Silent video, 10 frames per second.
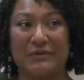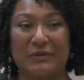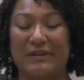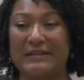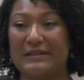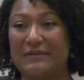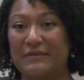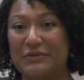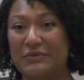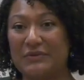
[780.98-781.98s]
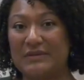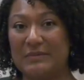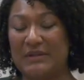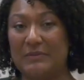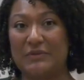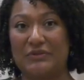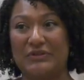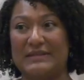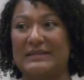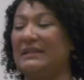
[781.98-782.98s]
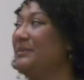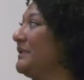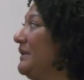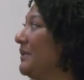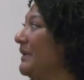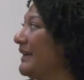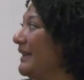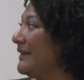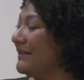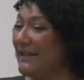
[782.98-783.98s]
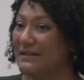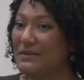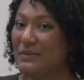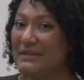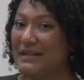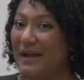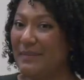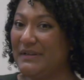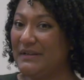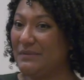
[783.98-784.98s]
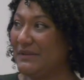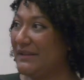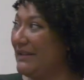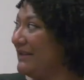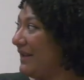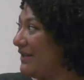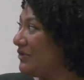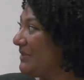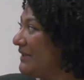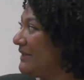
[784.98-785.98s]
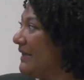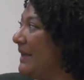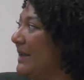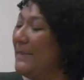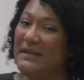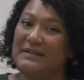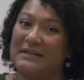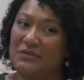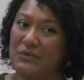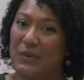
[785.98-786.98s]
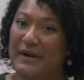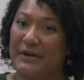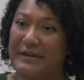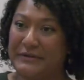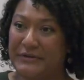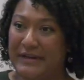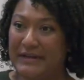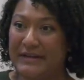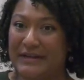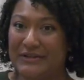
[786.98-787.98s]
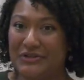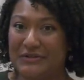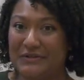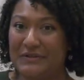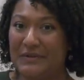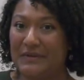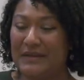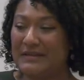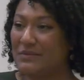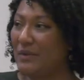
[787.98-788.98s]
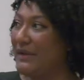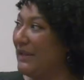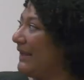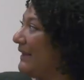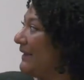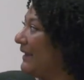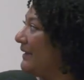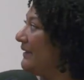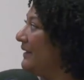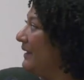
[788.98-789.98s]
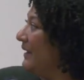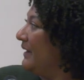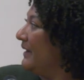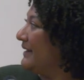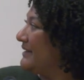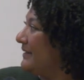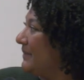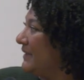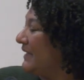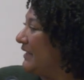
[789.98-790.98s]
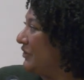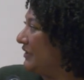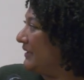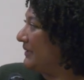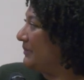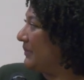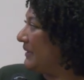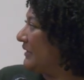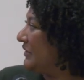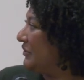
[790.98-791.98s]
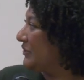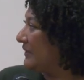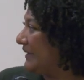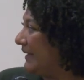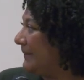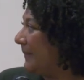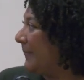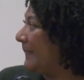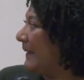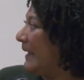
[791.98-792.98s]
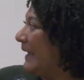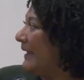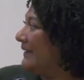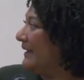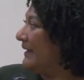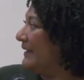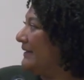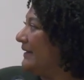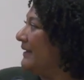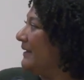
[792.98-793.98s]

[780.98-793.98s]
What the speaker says: for elected officials to be able to just see really quick at a glance what's happening with the engagement, but it does require internet connection, so that's one thing that is a limitation potentially. And then